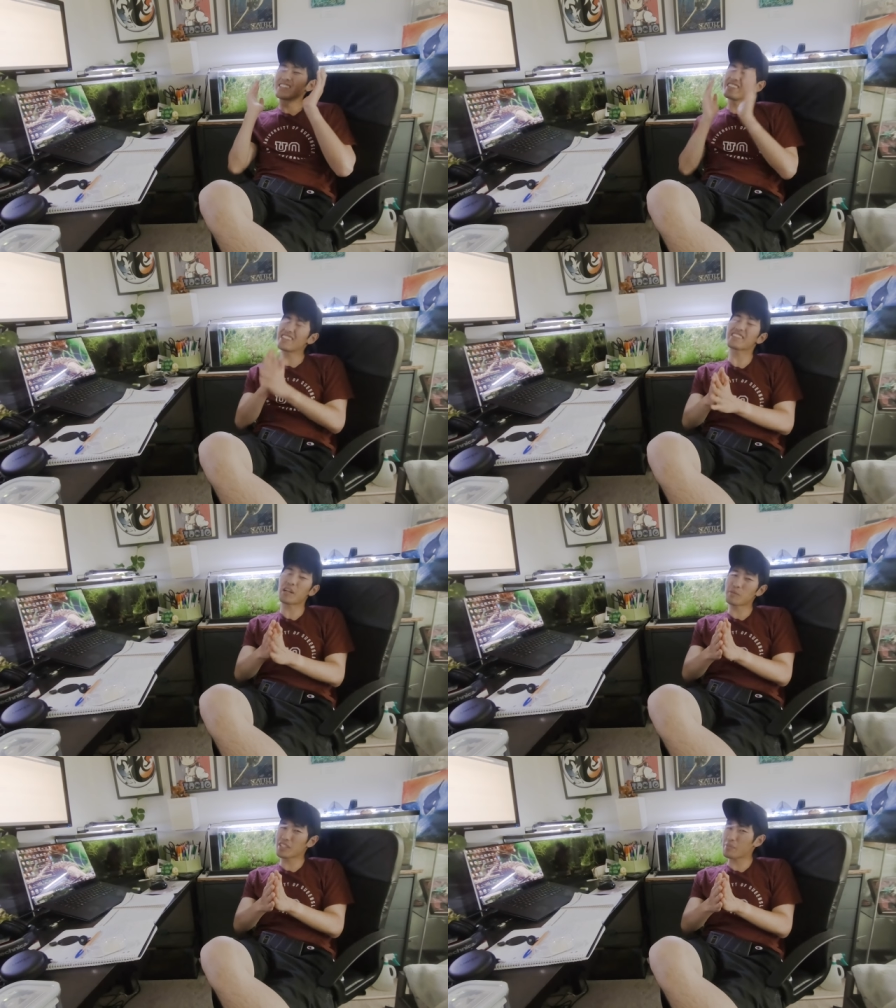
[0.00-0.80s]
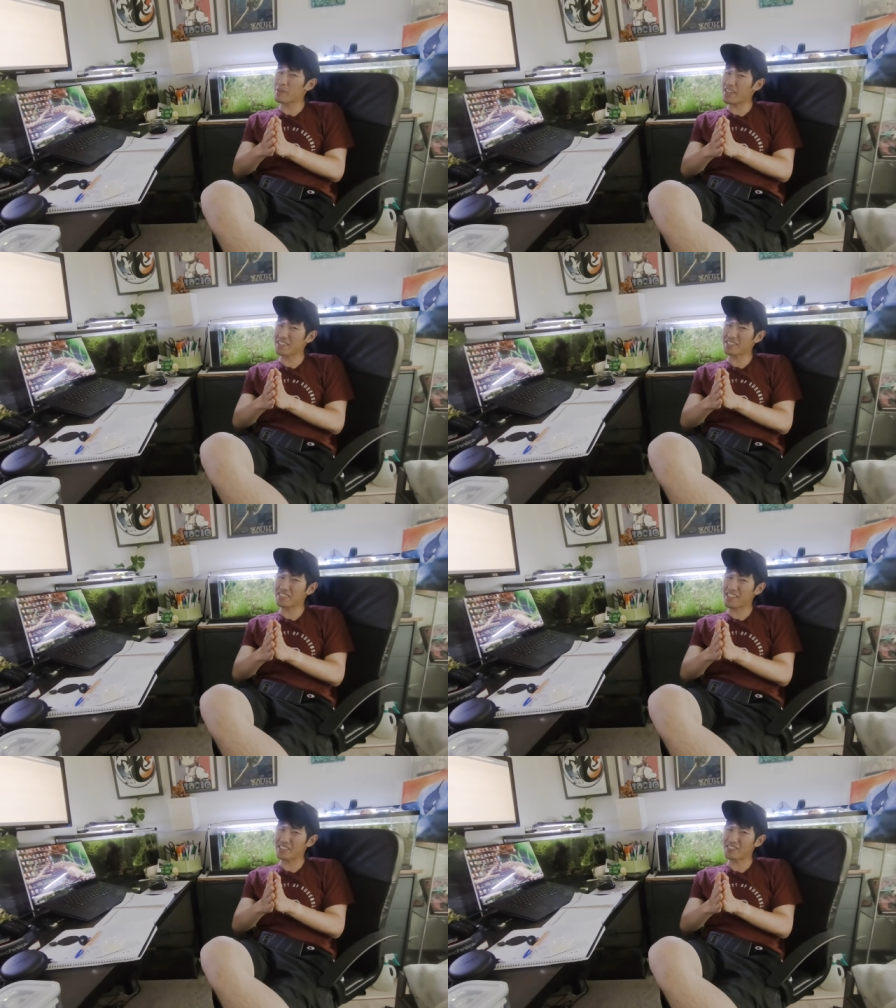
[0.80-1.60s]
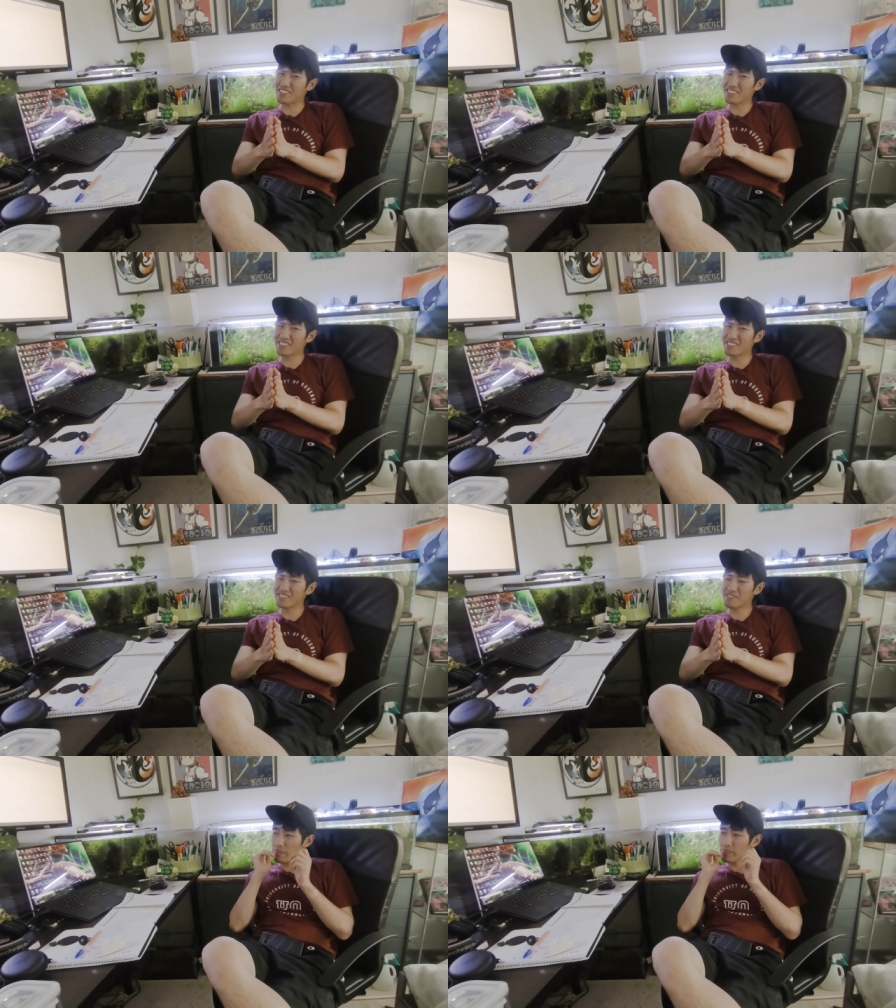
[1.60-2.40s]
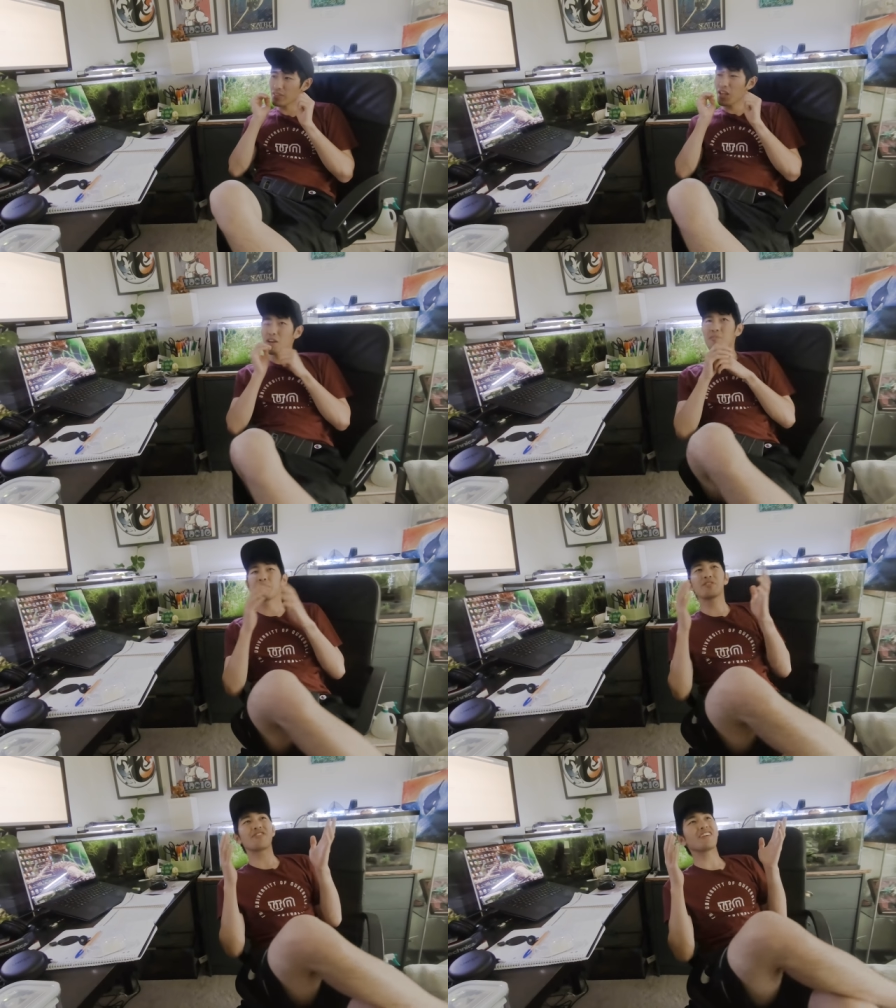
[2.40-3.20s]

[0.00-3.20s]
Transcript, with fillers: it's time to get back into nature. But for